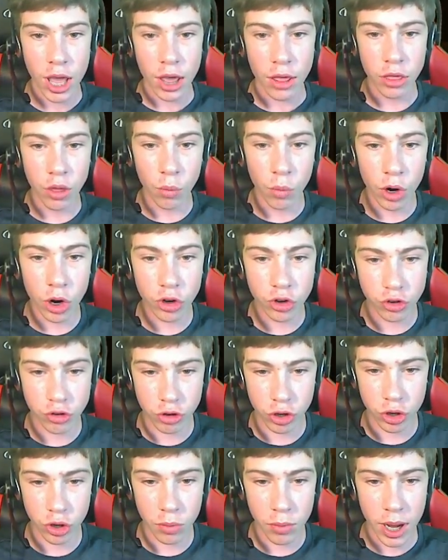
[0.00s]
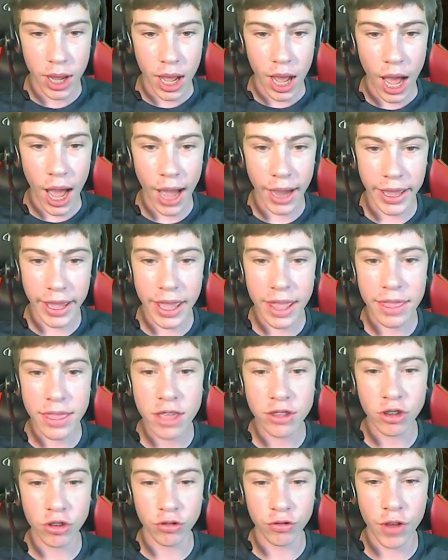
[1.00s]
The worst room. Again,
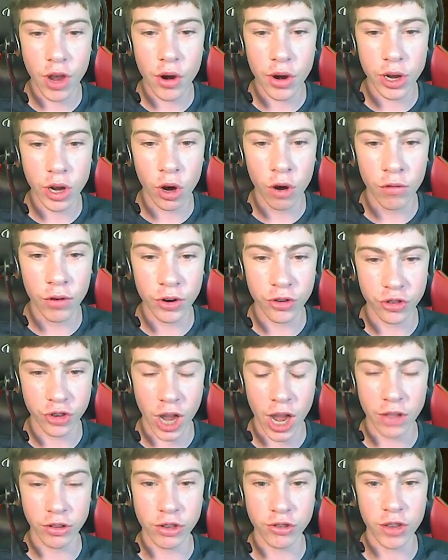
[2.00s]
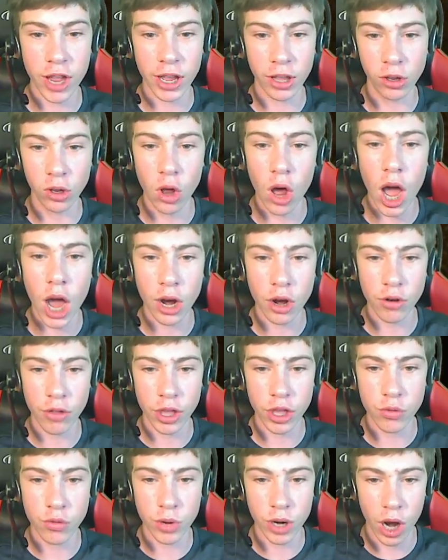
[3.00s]
this is very oversized. It's like locker that
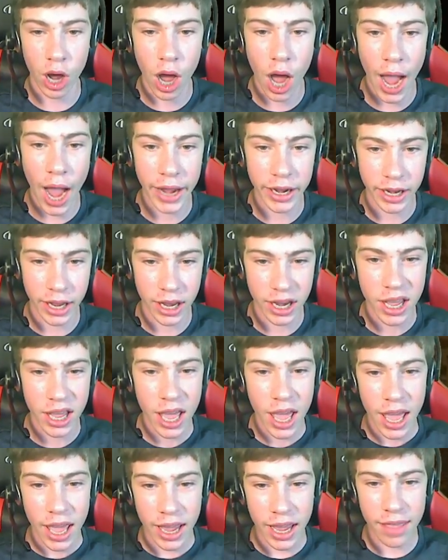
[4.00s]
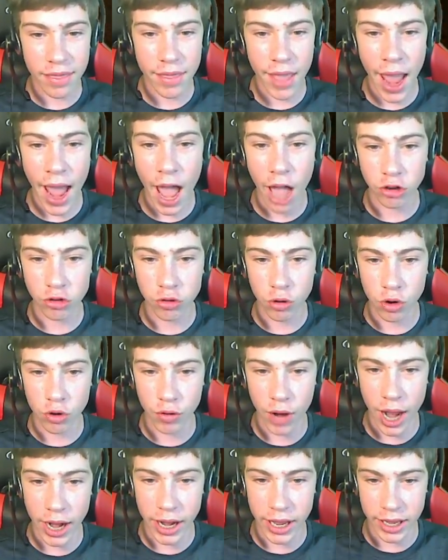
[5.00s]
you would hide in the actual
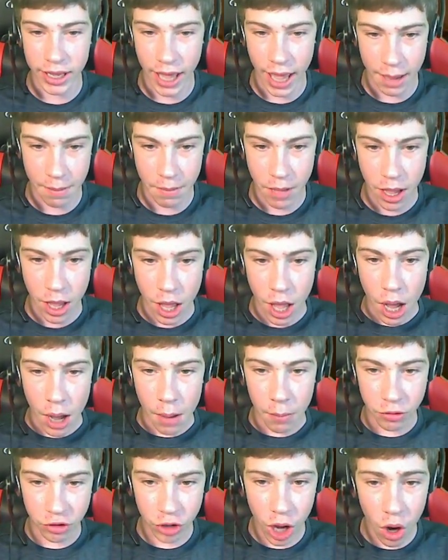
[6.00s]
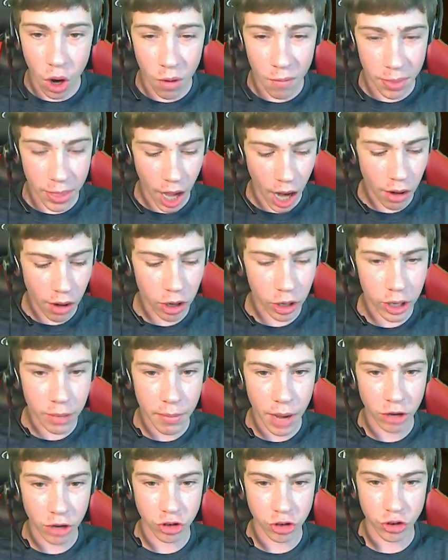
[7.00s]
Granny game. So, not really
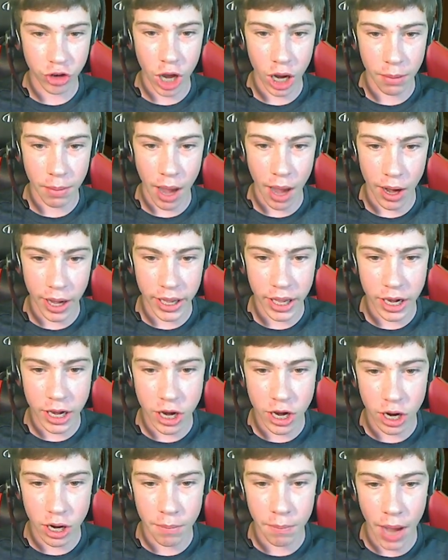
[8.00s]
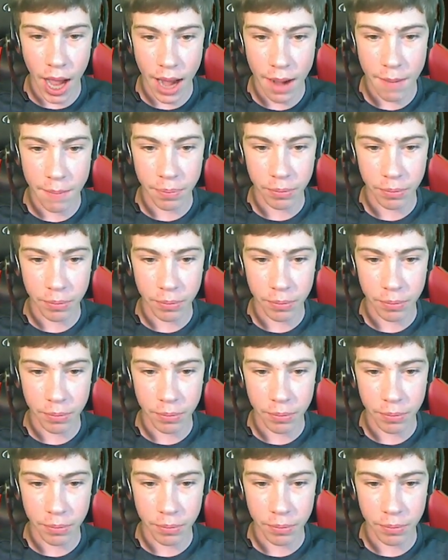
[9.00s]
much to talk about in here, but